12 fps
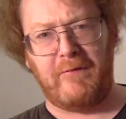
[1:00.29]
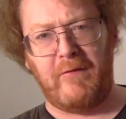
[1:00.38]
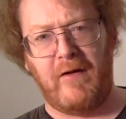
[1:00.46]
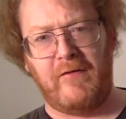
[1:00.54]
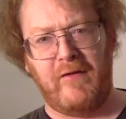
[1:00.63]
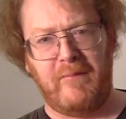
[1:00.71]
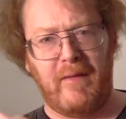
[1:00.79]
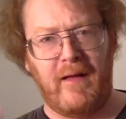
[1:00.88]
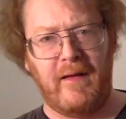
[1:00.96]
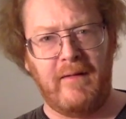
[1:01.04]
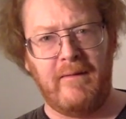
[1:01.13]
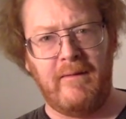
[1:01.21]
watching
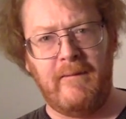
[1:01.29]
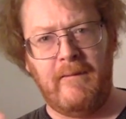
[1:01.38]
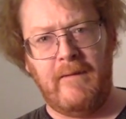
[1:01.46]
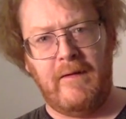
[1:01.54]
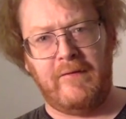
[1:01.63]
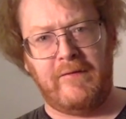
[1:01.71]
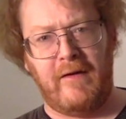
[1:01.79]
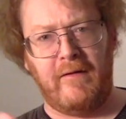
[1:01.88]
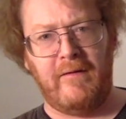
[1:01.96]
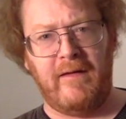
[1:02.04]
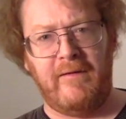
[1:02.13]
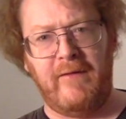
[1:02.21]
my
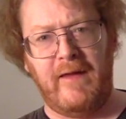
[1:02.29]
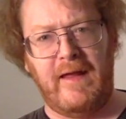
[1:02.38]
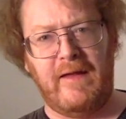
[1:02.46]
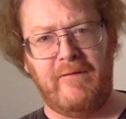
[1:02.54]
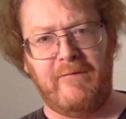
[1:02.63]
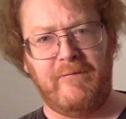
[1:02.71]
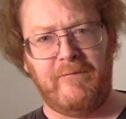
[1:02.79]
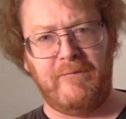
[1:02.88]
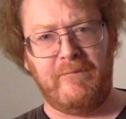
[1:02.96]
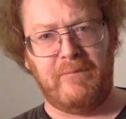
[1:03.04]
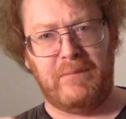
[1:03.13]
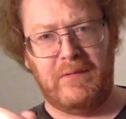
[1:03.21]
entire DVD and
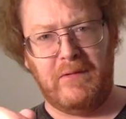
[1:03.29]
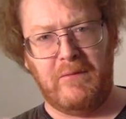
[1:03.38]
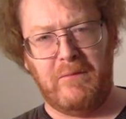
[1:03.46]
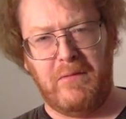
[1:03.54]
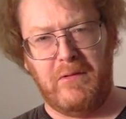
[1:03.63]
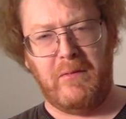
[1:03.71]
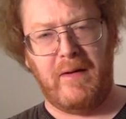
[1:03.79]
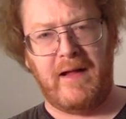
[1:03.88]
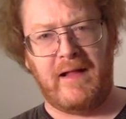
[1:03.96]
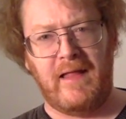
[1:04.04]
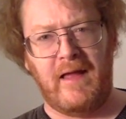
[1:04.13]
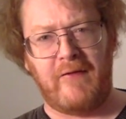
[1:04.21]
Blu- Blu-ray
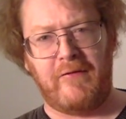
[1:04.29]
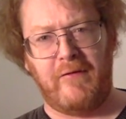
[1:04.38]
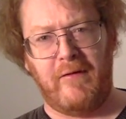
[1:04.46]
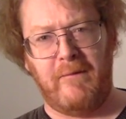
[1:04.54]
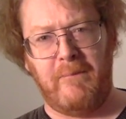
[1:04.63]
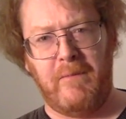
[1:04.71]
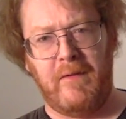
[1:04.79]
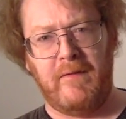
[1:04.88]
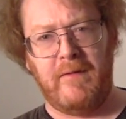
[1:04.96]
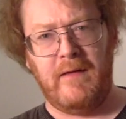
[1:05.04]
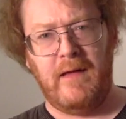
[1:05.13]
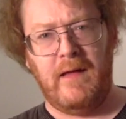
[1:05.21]
collection, but
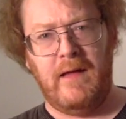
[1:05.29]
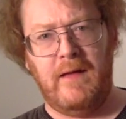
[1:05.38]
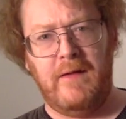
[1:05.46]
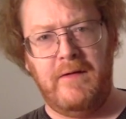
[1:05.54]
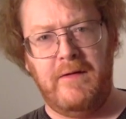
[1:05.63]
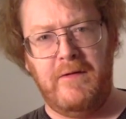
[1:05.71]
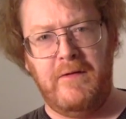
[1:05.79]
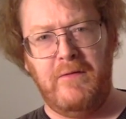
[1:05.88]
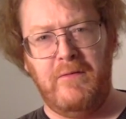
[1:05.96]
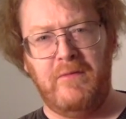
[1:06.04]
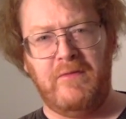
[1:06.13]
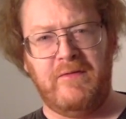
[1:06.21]

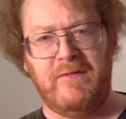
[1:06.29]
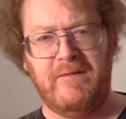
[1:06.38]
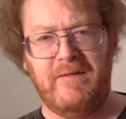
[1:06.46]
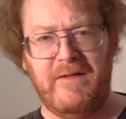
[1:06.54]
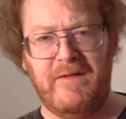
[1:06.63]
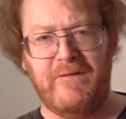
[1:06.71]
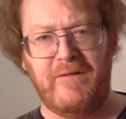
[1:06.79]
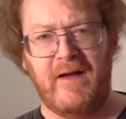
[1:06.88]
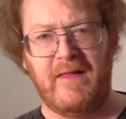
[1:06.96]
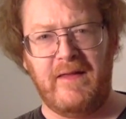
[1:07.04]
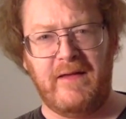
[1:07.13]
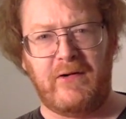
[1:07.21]
you you
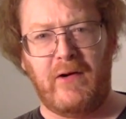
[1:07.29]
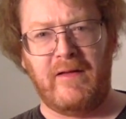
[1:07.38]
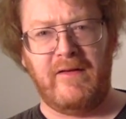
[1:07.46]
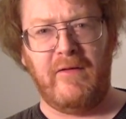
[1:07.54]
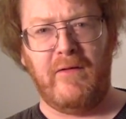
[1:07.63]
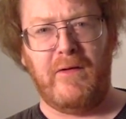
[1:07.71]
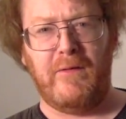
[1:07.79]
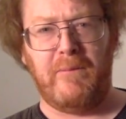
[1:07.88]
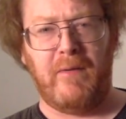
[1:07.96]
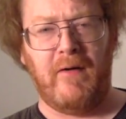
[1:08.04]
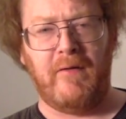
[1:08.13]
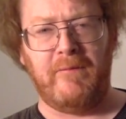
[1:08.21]
find the Criterion
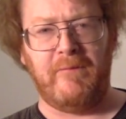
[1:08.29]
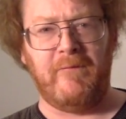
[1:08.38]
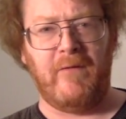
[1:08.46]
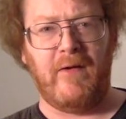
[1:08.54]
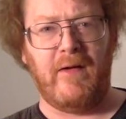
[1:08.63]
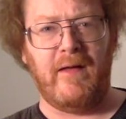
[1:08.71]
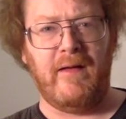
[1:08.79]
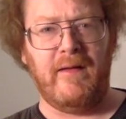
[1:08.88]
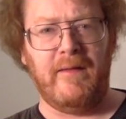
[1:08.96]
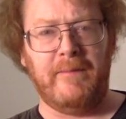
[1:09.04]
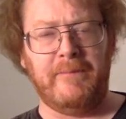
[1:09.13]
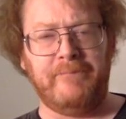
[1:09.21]
part very um,